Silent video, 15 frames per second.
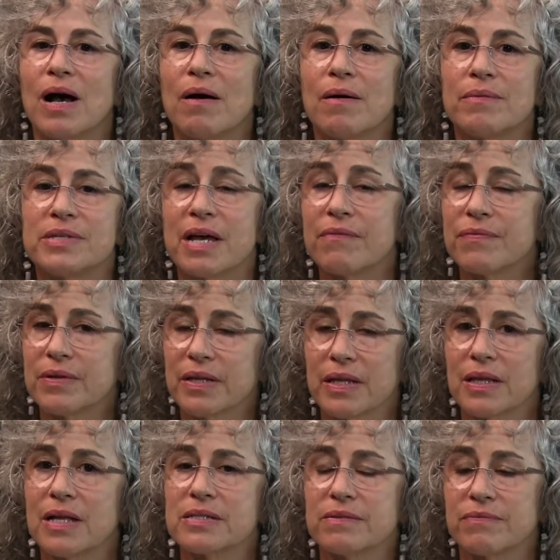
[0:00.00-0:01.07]
uh, definitely
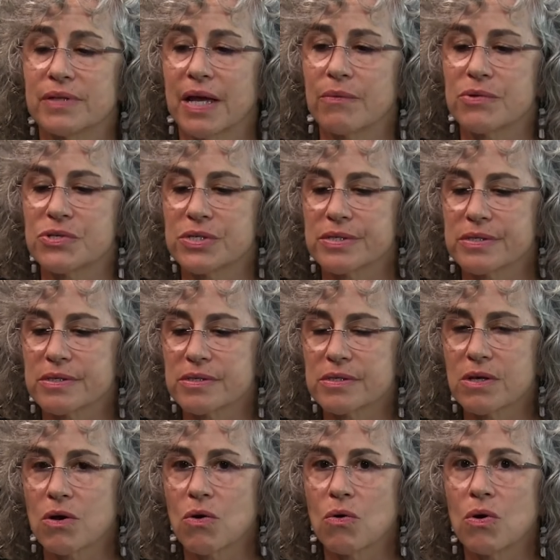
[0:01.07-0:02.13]
lots of languages.
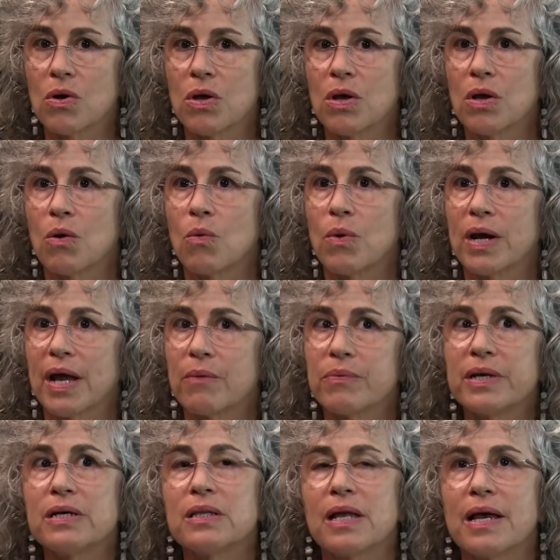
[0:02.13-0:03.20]
So what I
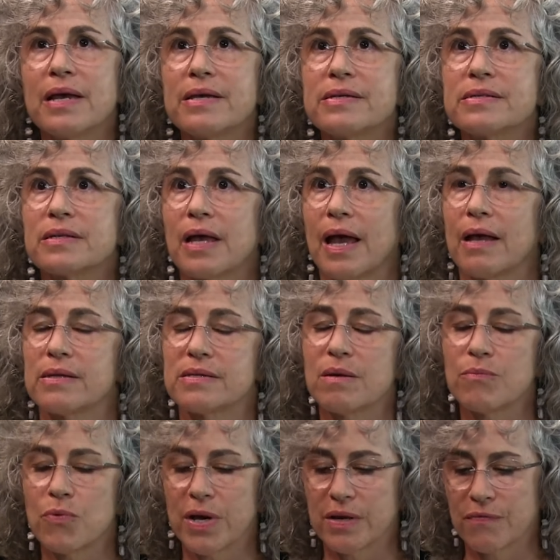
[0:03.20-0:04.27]
realized at
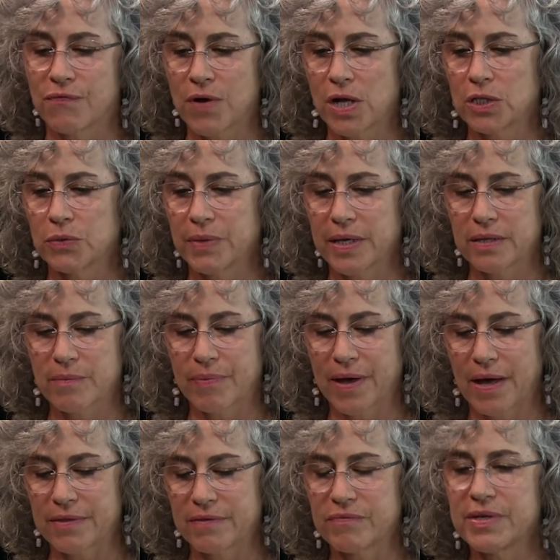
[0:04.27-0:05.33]
some point following the
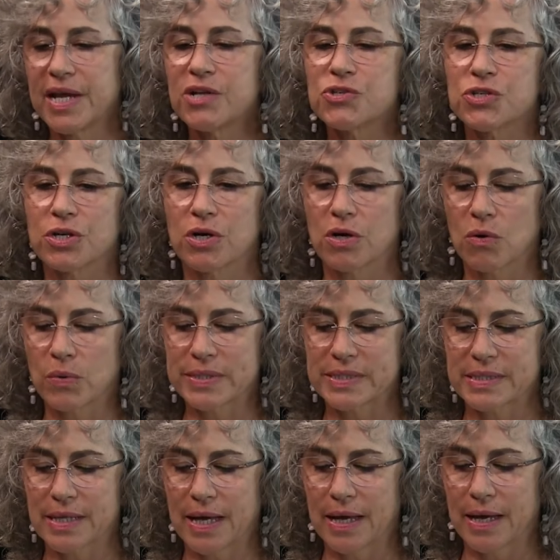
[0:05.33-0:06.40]
path of nature was
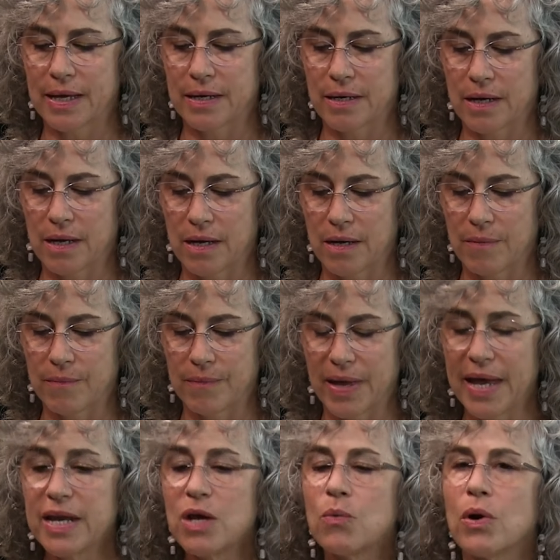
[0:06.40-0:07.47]
that um,
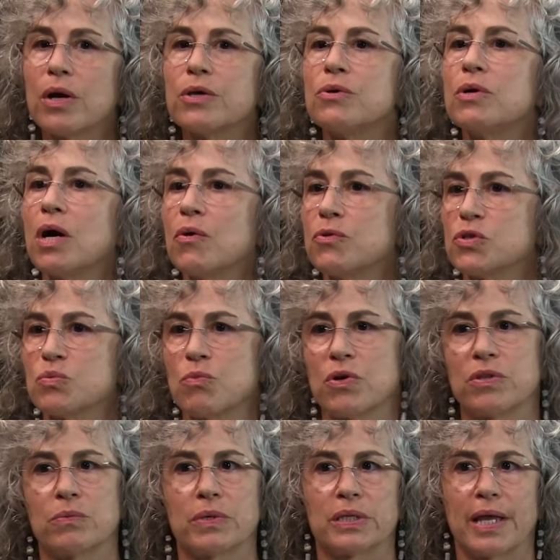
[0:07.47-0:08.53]
anywhere you go, there's more
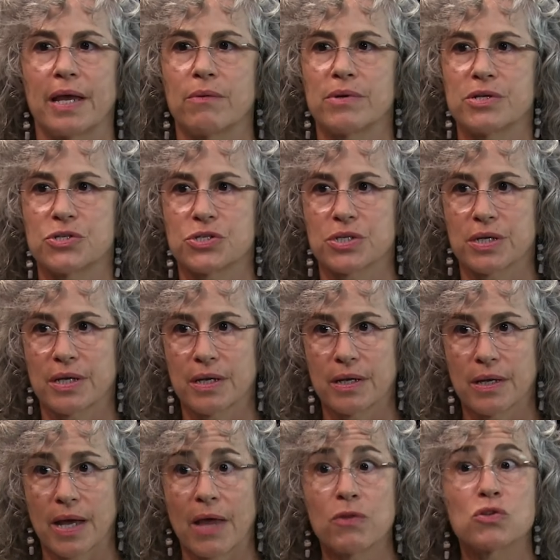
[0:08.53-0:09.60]
than one language,
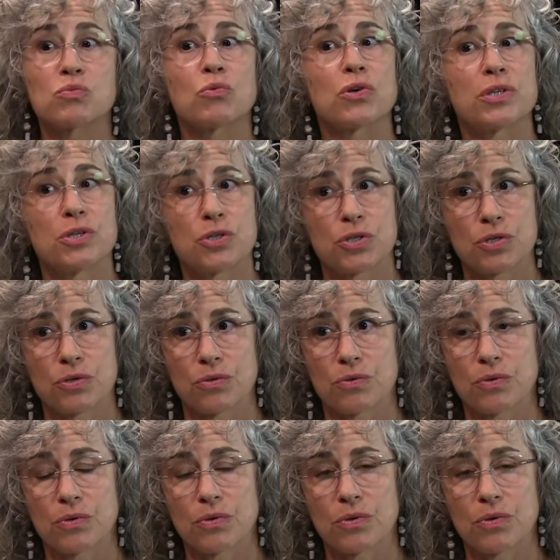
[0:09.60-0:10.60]
mm-hmm. and there's more than two.